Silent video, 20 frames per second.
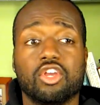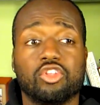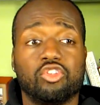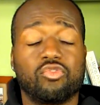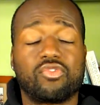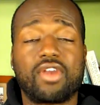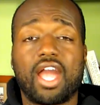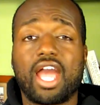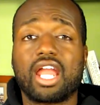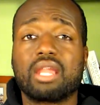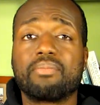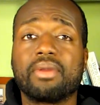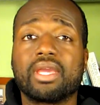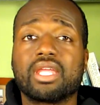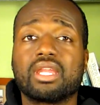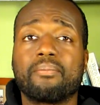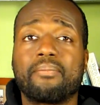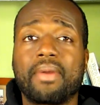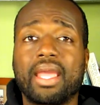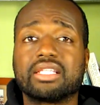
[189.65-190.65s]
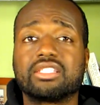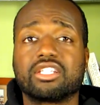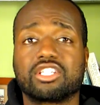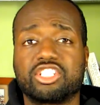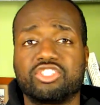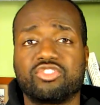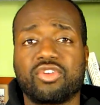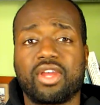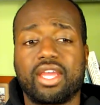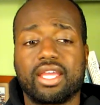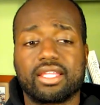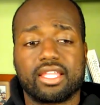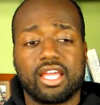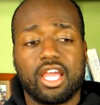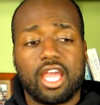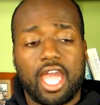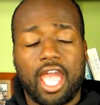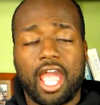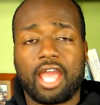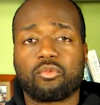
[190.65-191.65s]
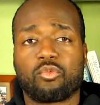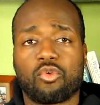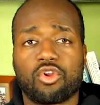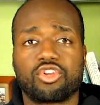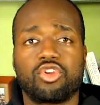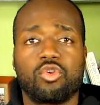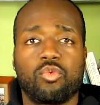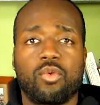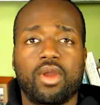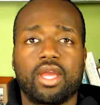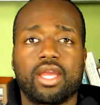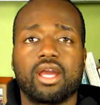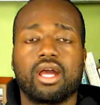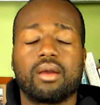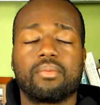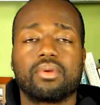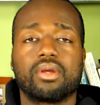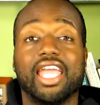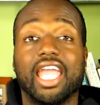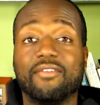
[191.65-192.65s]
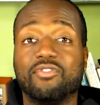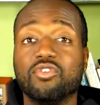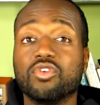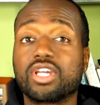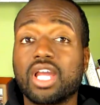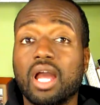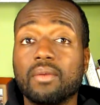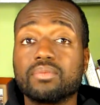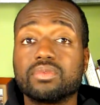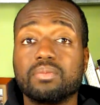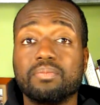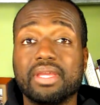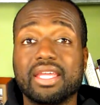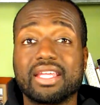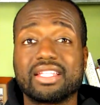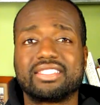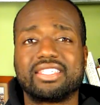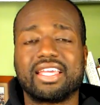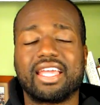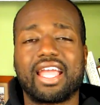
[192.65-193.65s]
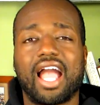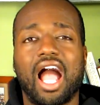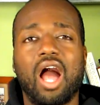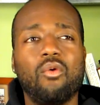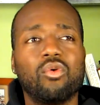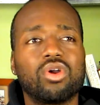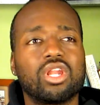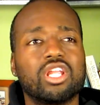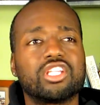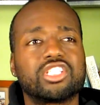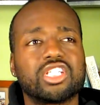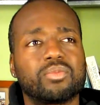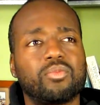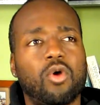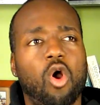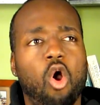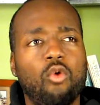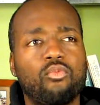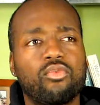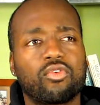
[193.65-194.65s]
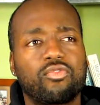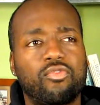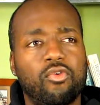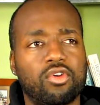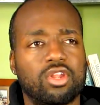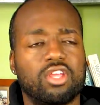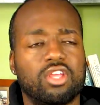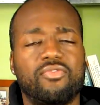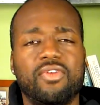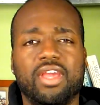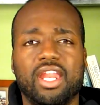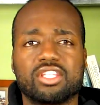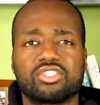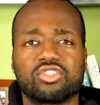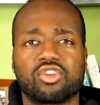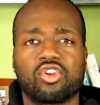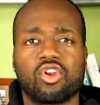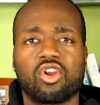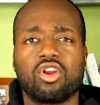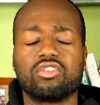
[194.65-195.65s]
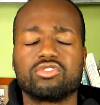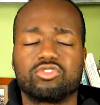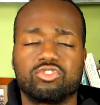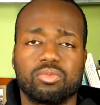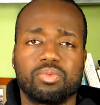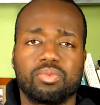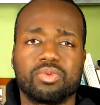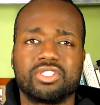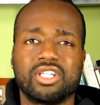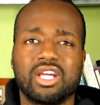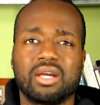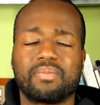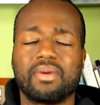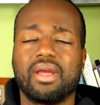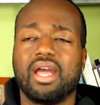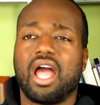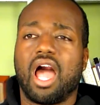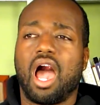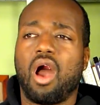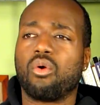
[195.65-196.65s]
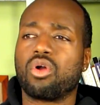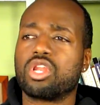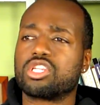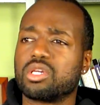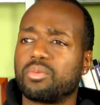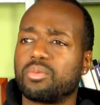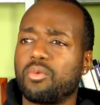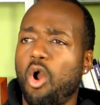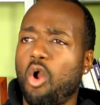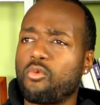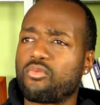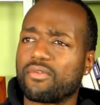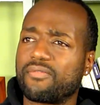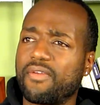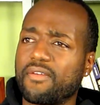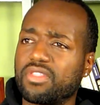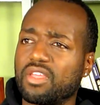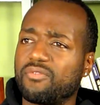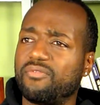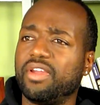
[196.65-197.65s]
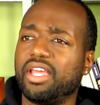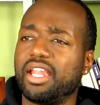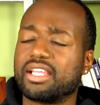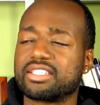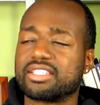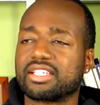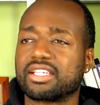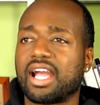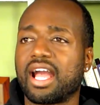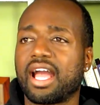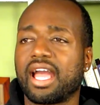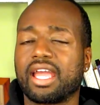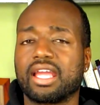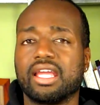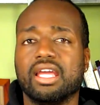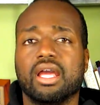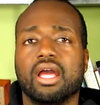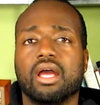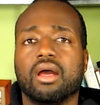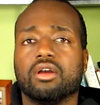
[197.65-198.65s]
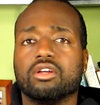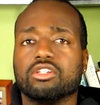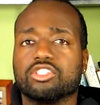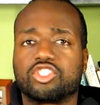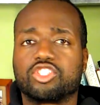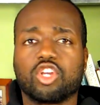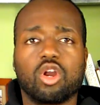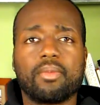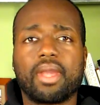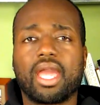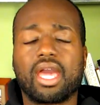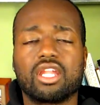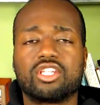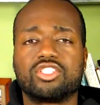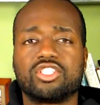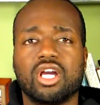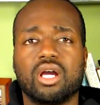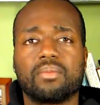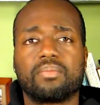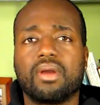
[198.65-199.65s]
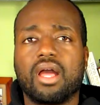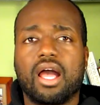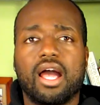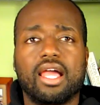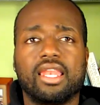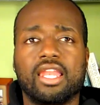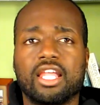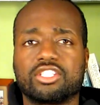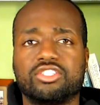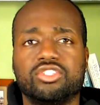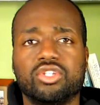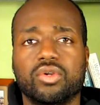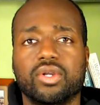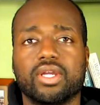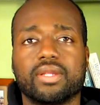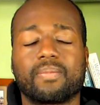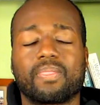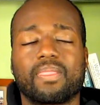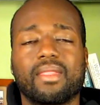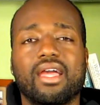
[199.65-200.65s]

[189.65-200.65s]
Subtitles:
You've got to be in the basic strength and work your way up. If you come to me and say, I want to jump over 40 feet as a girl on triple jump, I want to jump over 50 feet as a guy, show me how to jump, let's do it.